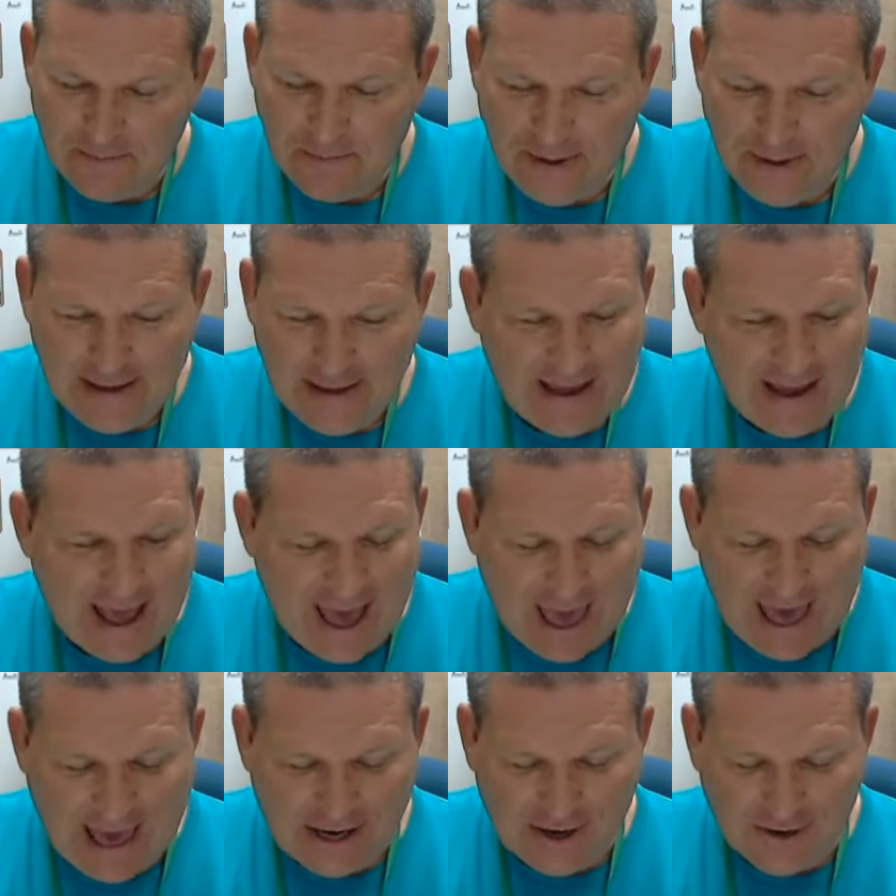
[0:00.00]
being
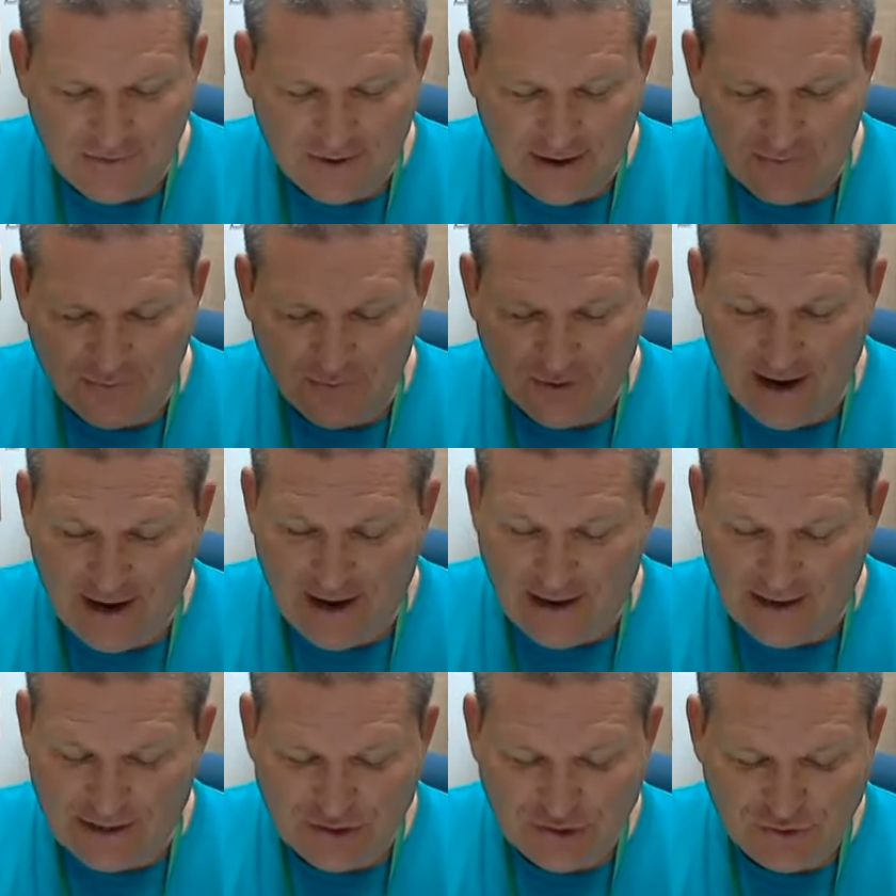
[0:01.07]
accurate in
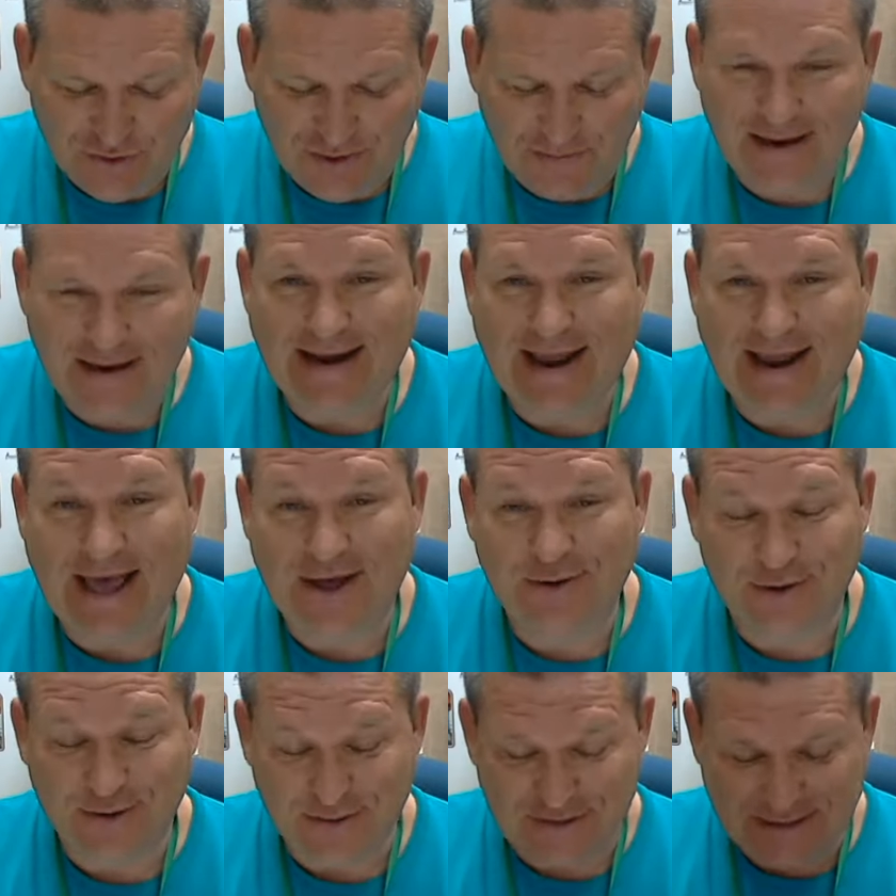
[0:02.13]
writing, trimming
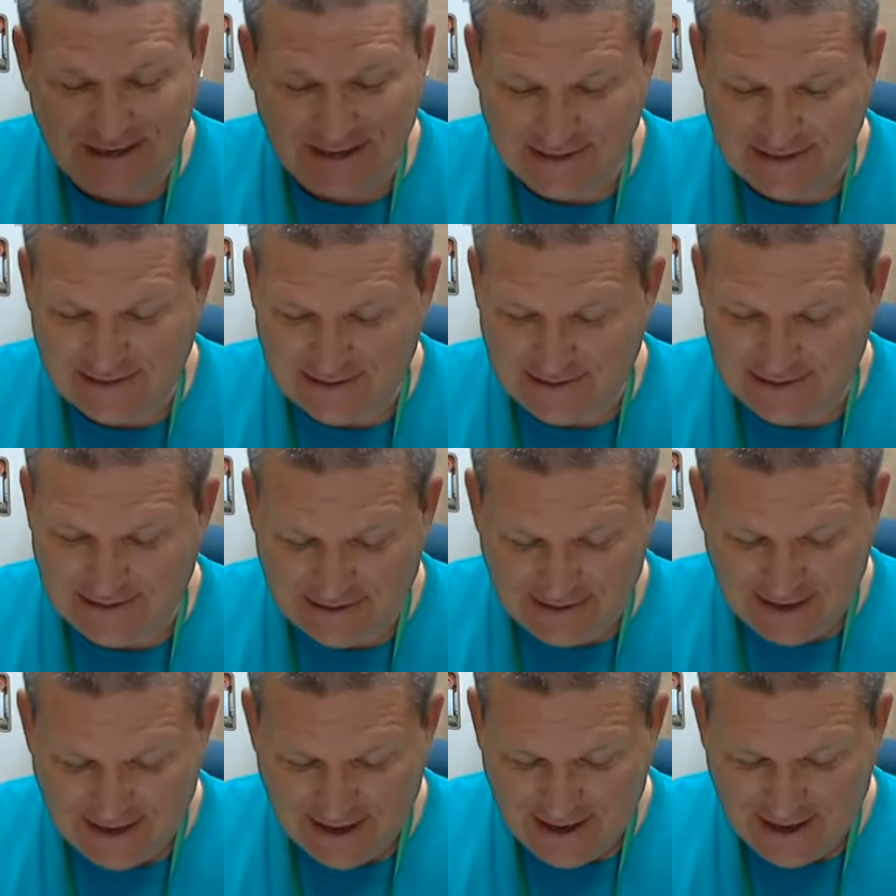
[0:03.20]
down your sentences,
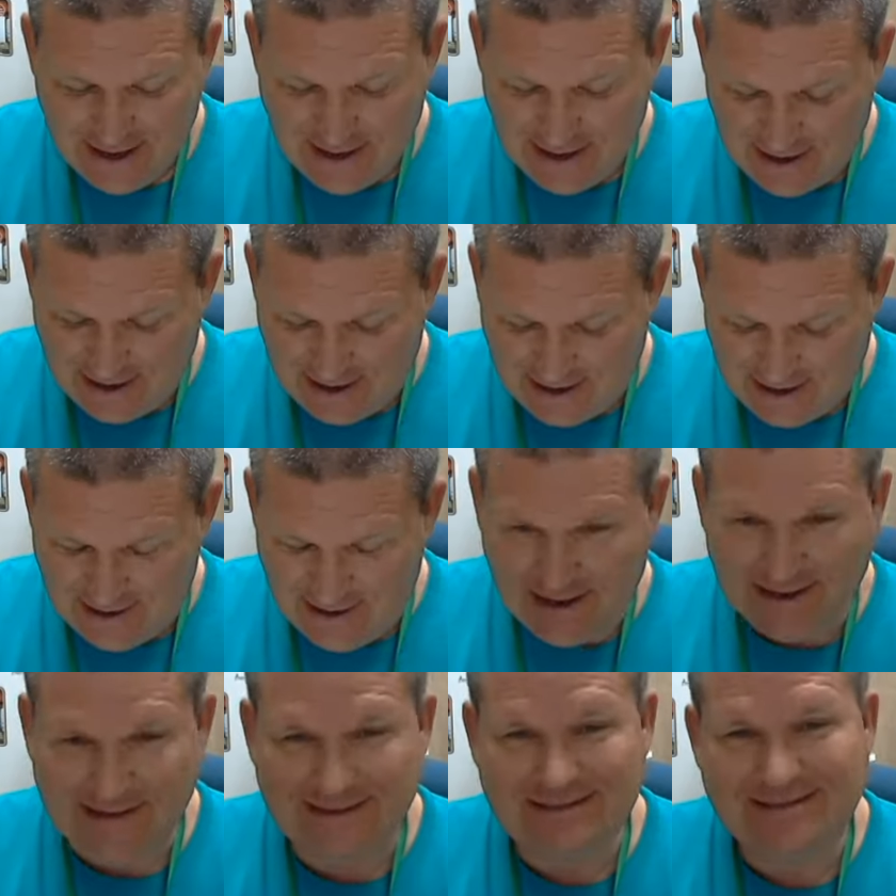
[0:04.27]

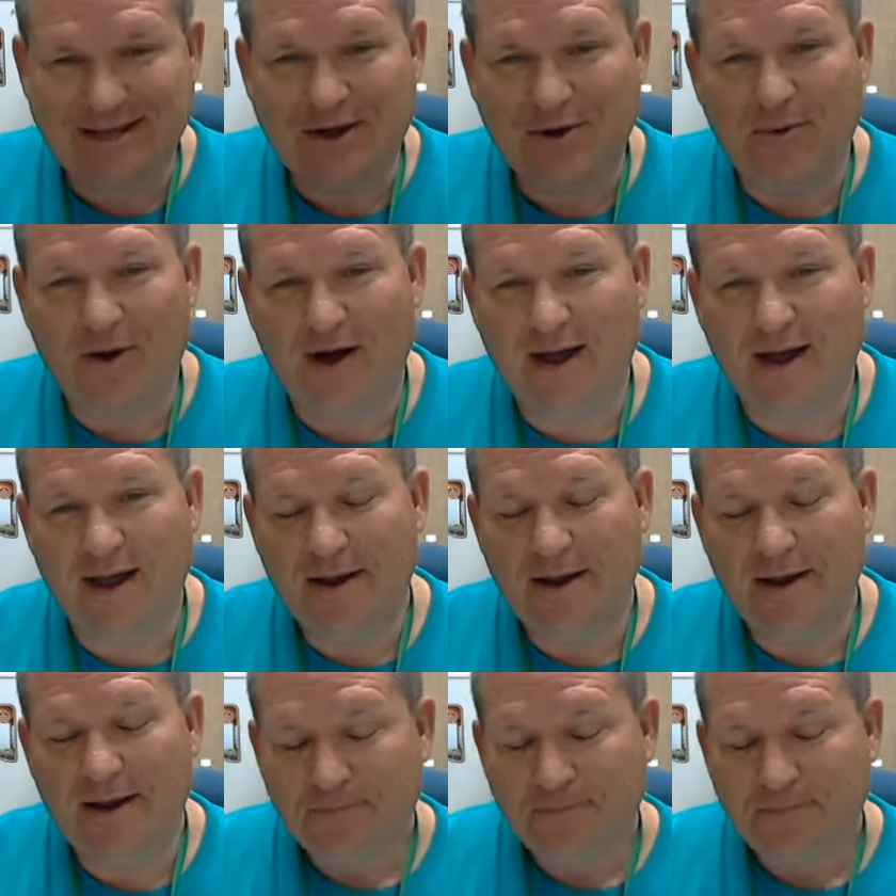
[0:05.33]
and so on.